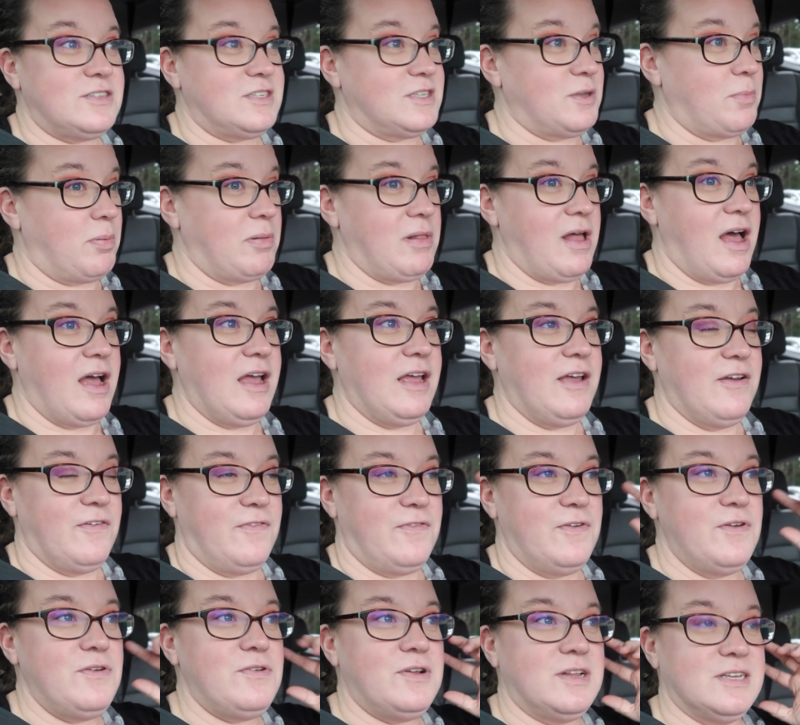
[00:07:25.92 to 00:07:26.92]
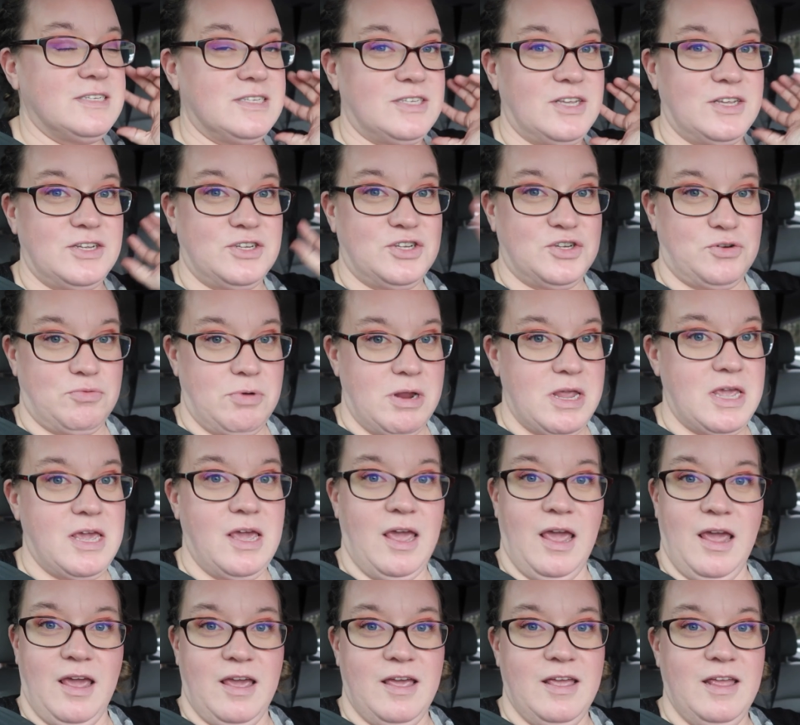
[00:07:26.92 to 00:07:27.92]
supply of food is
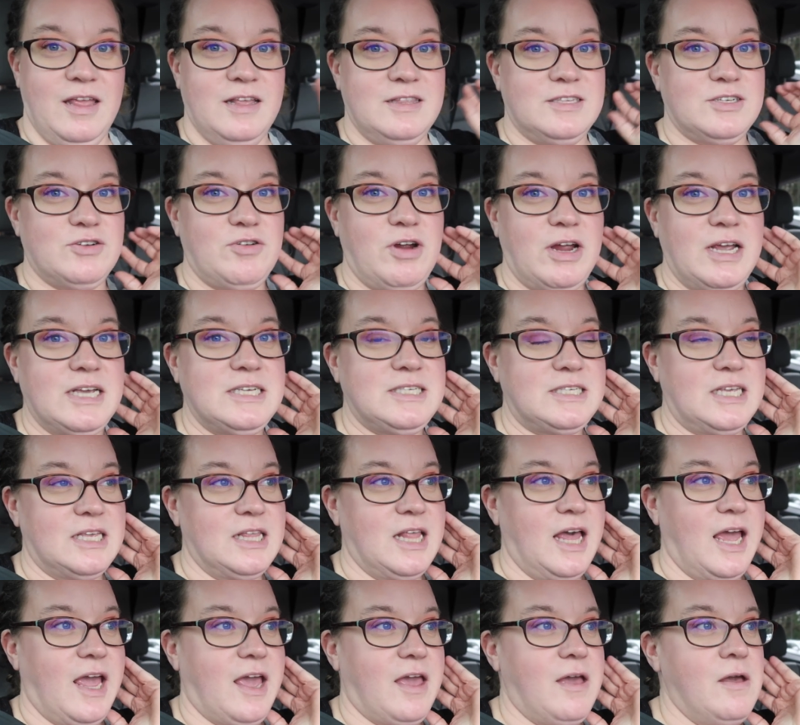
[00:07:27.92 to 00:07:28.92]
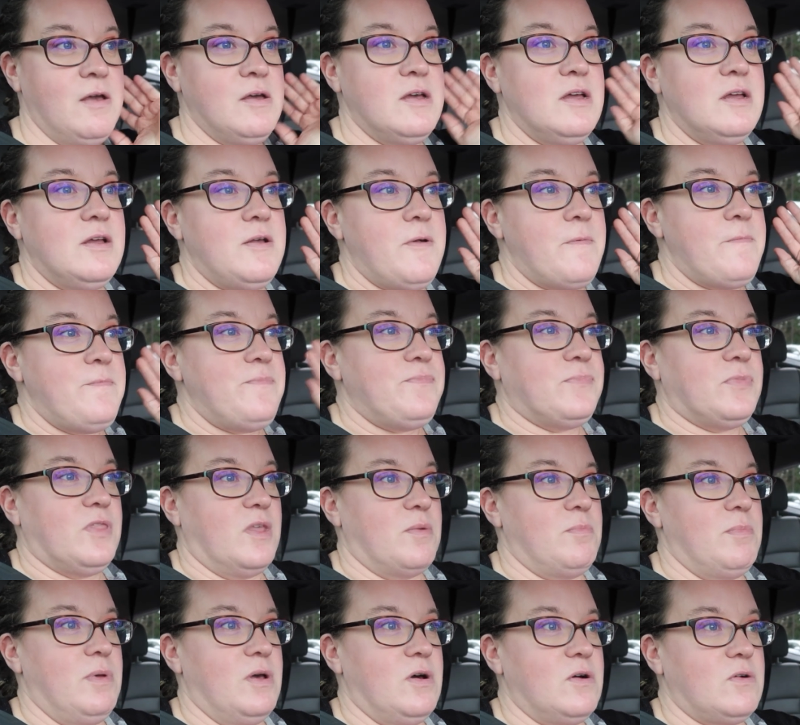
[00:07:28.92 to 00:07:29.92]
shrinking. It's crazy. Like, the
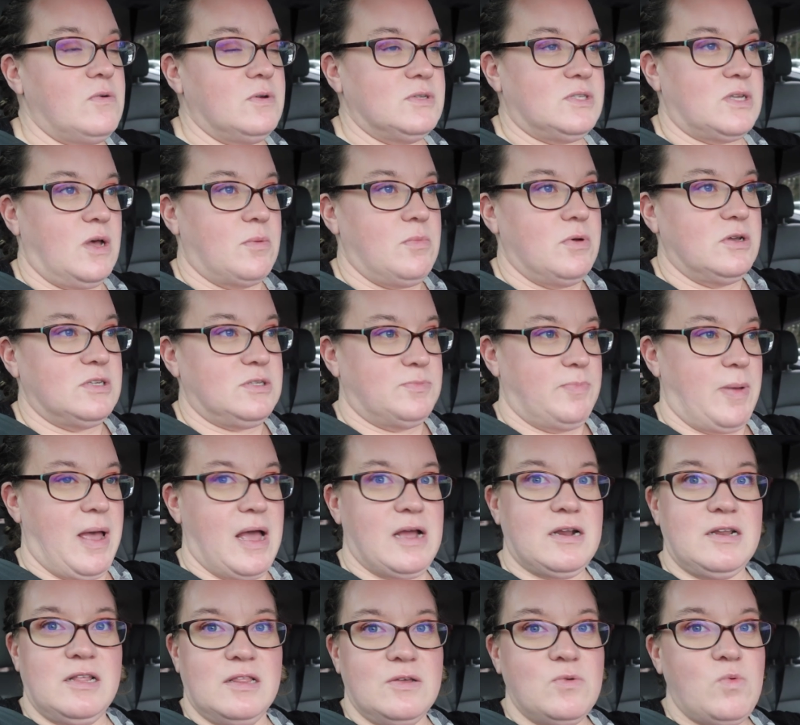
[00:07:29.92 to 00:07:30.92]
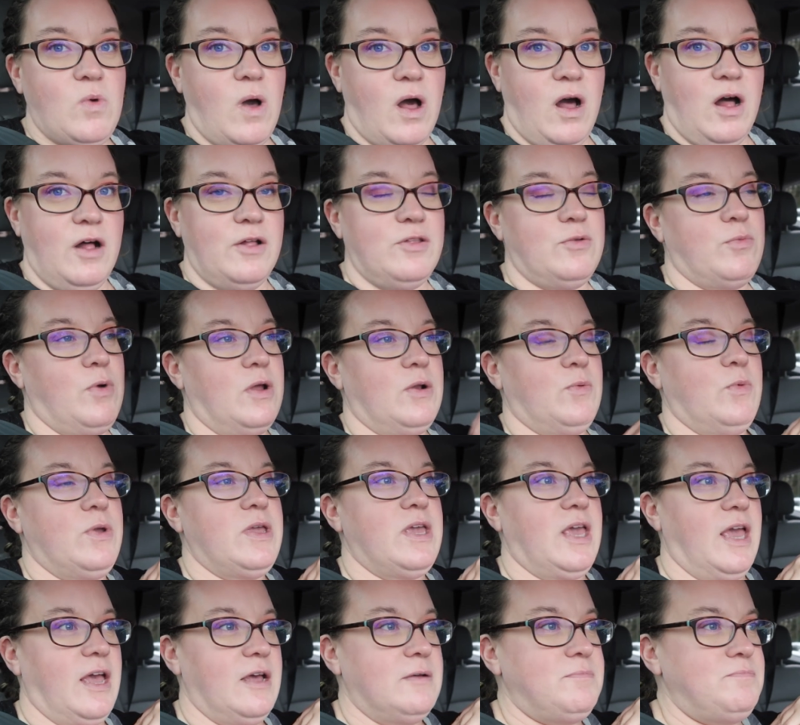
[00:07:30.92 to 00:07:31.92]
milk was almost back to the wall, the one we
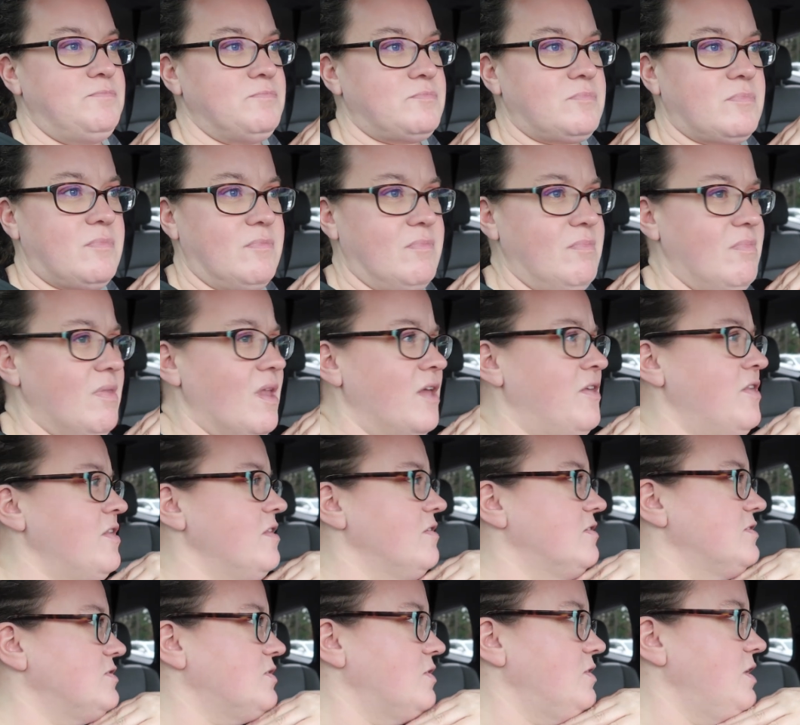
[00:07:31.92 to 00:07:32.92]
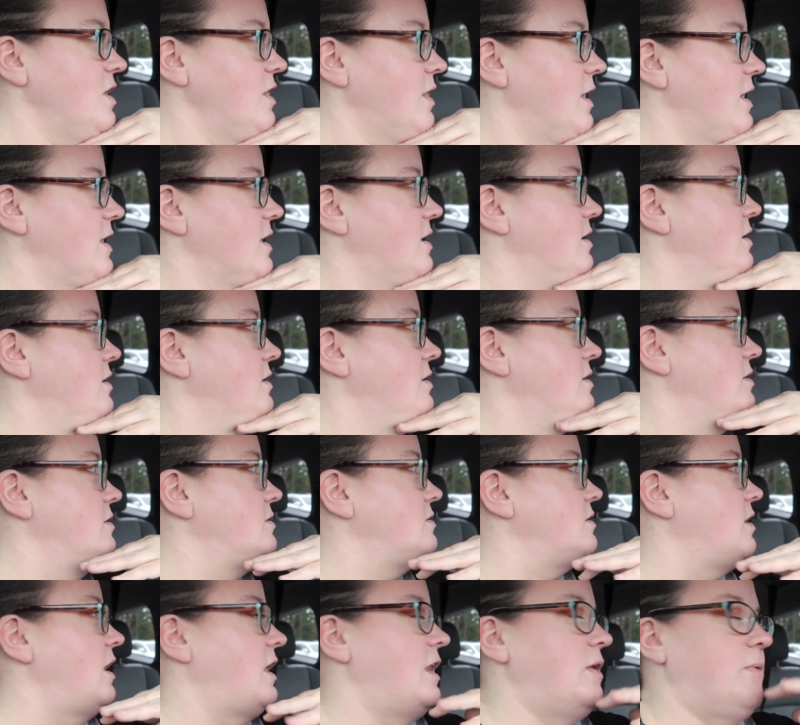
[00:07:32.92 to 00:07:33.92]
get. I think there's only like,
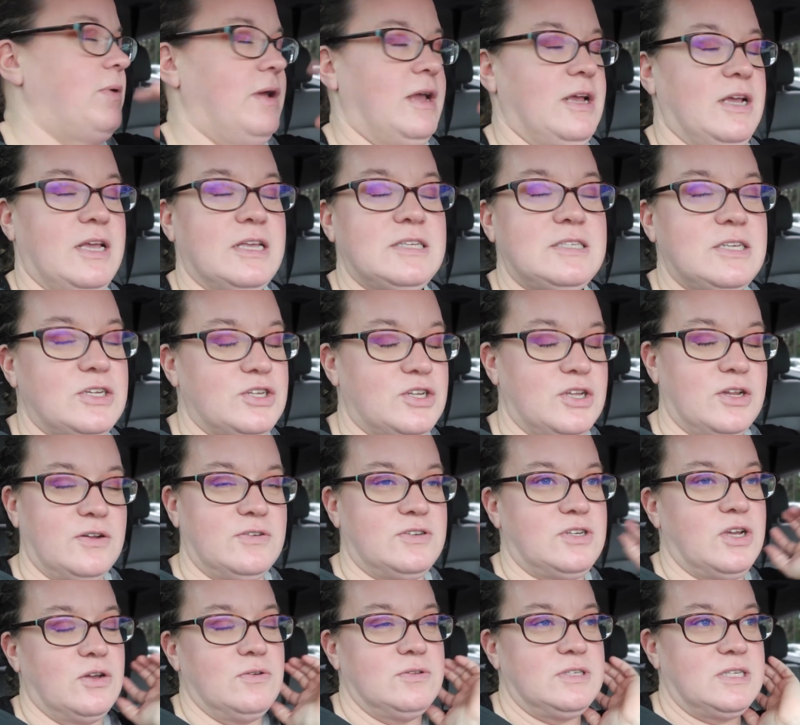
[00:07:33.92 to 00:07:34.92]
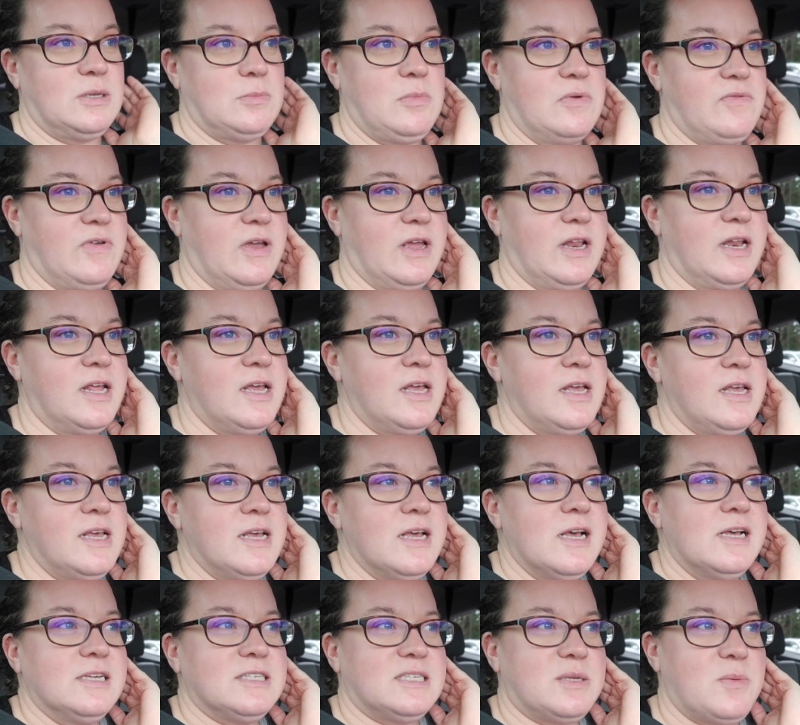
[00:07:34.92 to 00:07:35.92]
anyway, I guess I should have shown some of it.
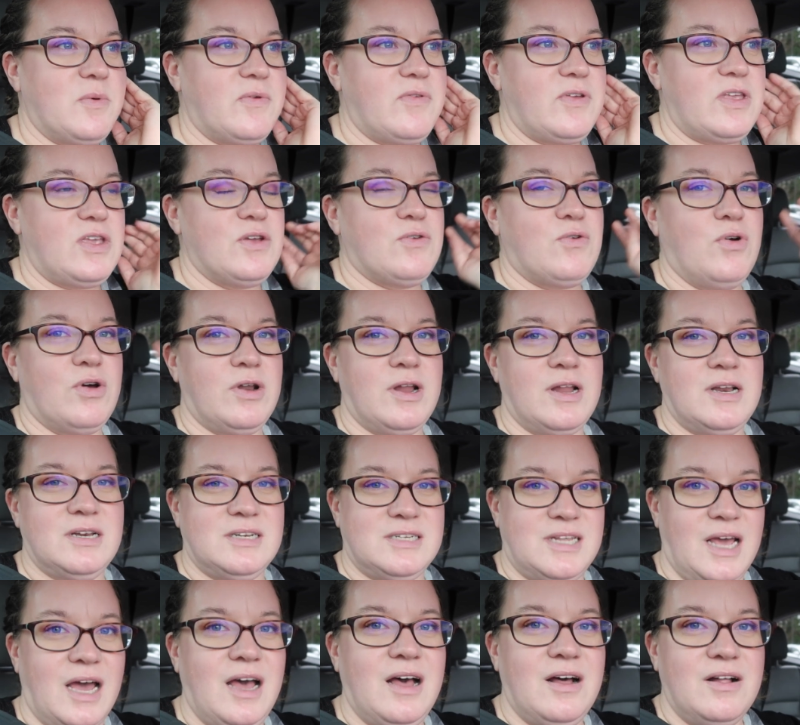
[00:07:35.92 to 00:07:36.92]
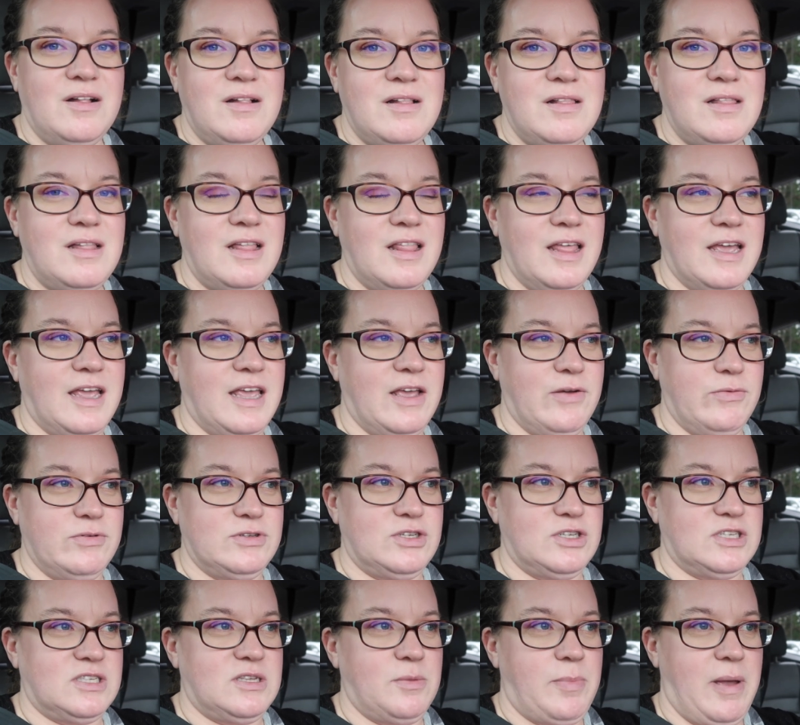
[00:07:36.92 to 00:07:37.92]
Some of it you couldn't tell. Like, it was
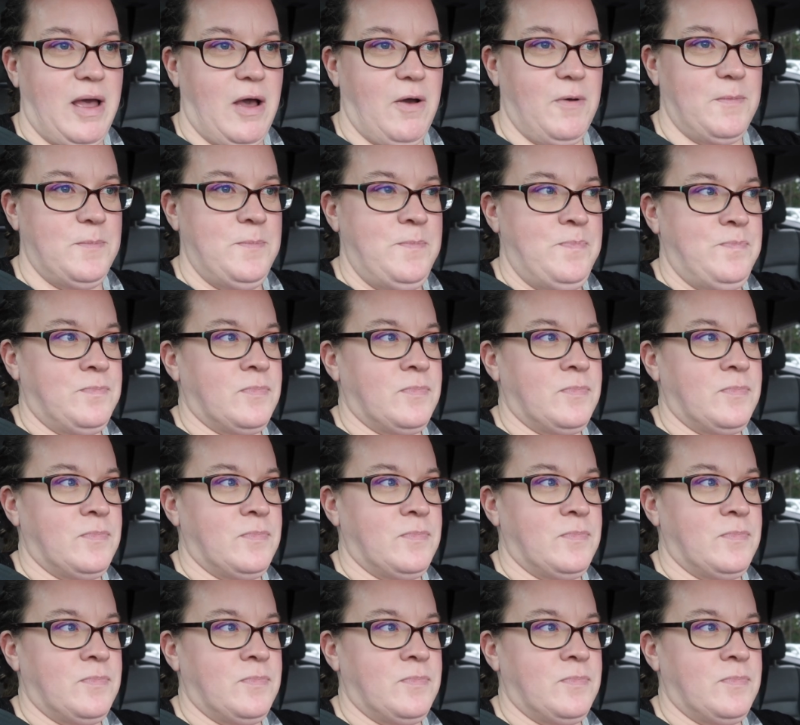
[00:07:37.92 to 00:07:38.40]
just about